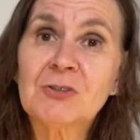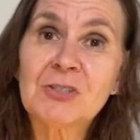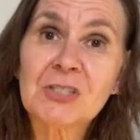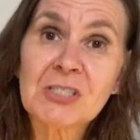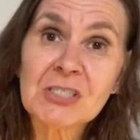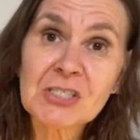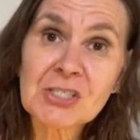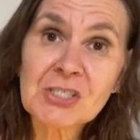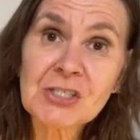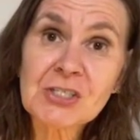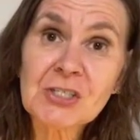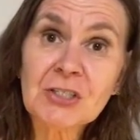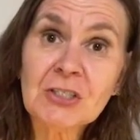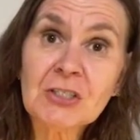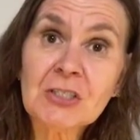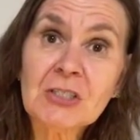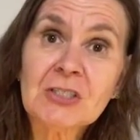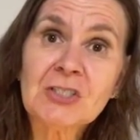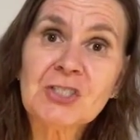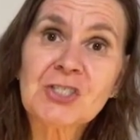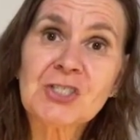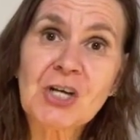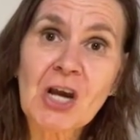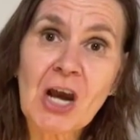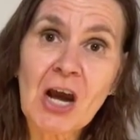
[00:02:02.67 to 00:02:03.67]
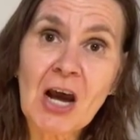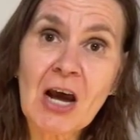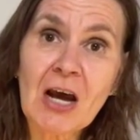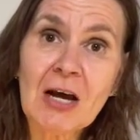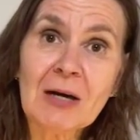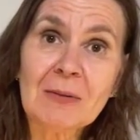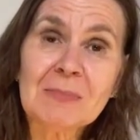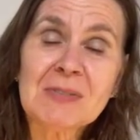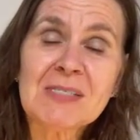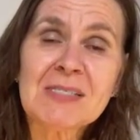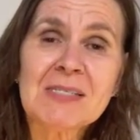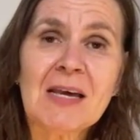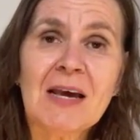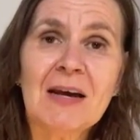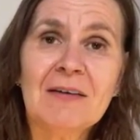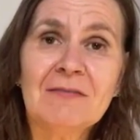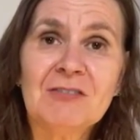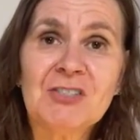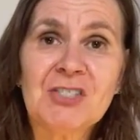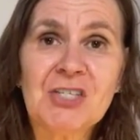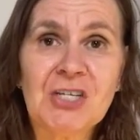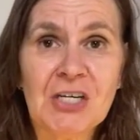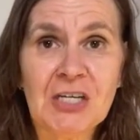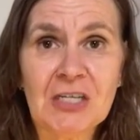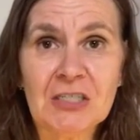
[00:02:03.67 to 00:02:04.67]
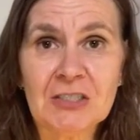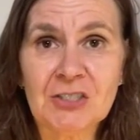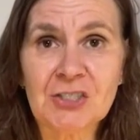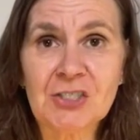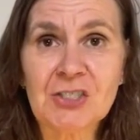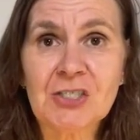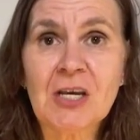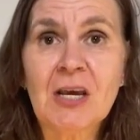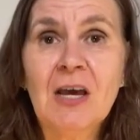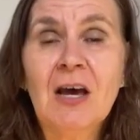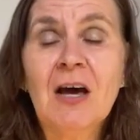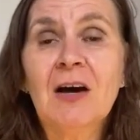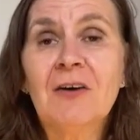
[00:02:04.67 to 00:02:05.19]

Traditional jobs have changed.